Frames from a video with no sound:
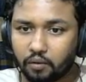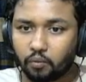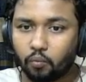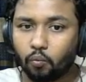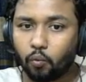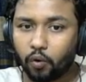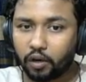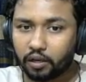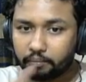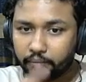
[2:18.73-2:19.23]

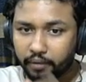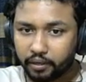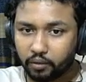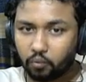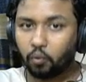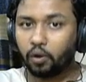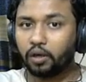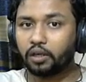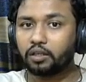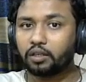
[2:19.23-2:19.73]
one by
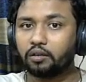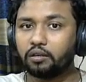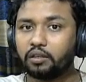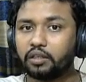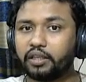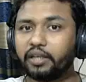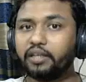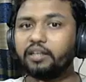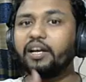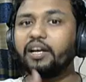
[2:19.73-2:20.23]
one
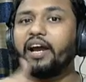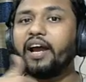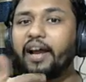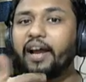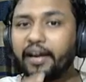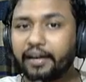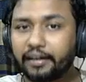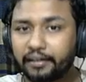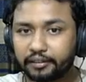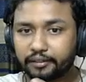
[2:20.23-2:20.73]
content
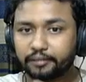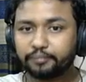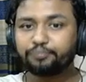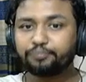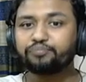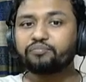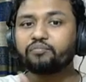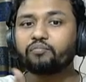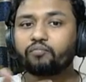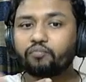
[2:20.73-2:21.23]
and
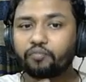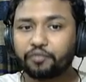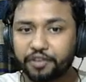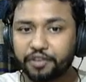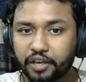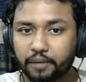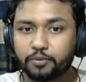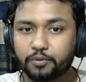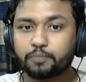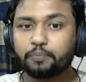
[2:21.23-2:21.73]

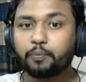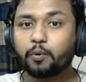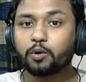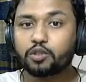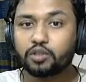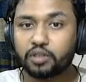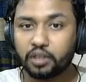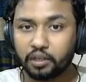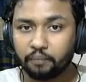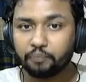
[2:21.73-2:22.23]
keeps
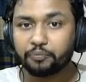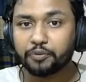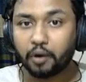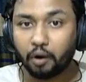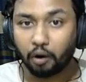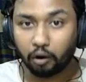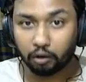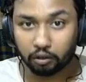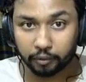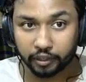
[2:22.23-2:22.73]
posting
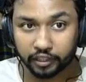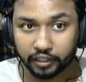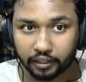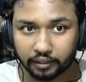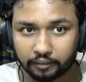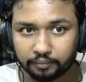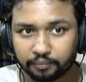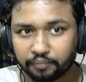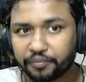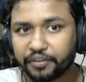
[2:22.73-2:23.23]
automatically.
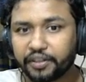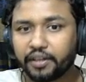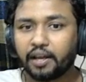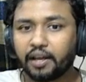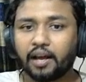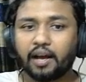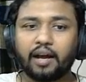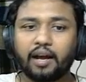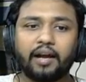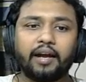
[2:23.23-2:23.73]

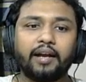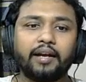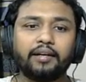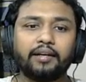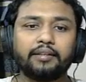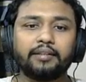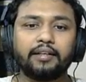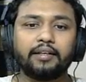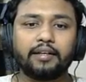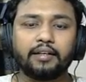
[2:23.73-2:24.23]
And
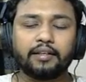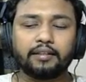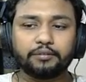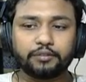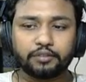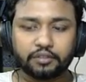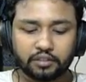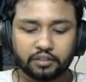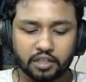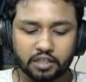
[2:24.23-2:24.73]

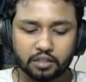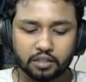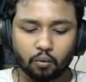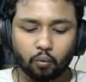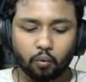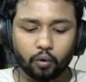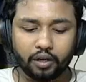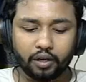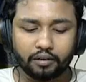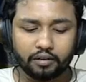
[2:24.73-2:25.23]
this
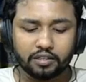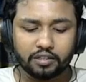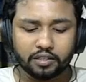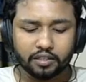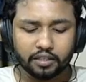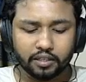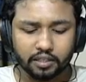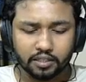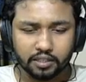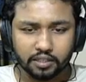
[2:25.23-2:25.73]

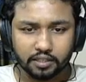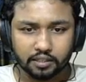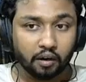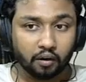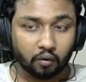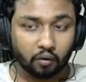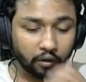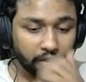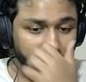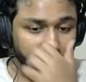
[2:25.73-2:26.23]
well-researched
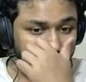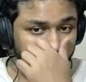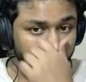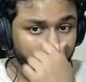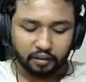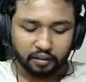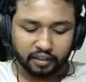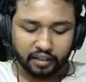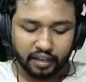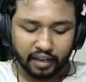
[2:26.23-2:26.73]
content
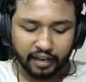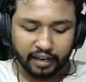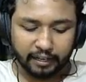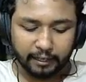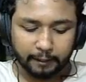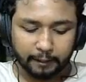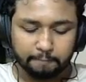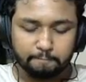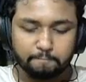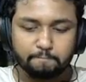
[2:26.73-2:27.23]

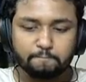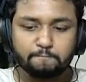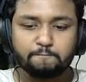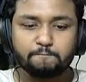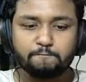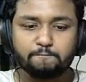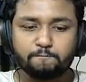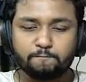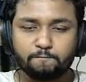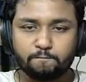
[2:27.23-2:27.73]
can
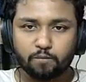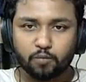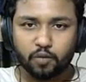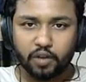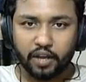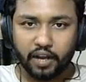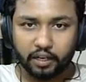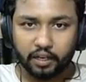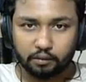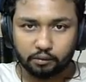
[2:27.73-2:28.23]

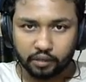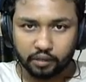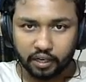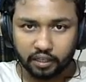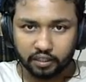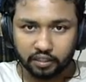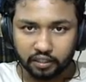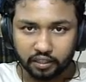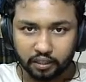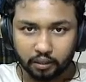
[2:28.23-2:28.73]

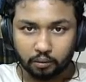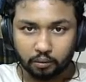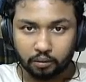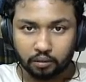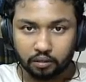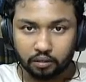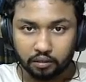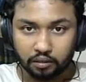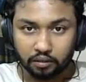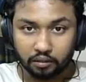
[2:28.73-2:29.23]
attract your
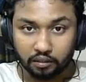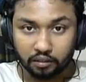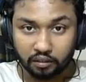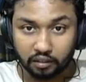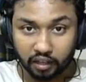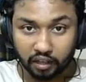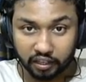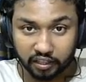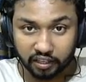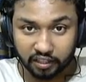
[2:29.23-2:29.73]

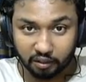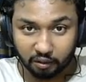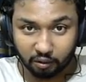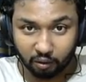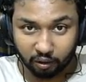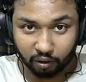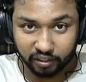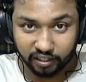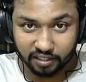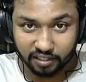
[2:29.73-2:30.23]
target
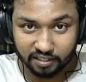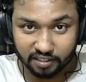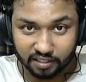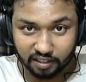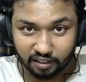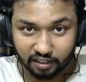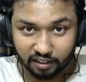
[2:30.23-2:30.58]
audience.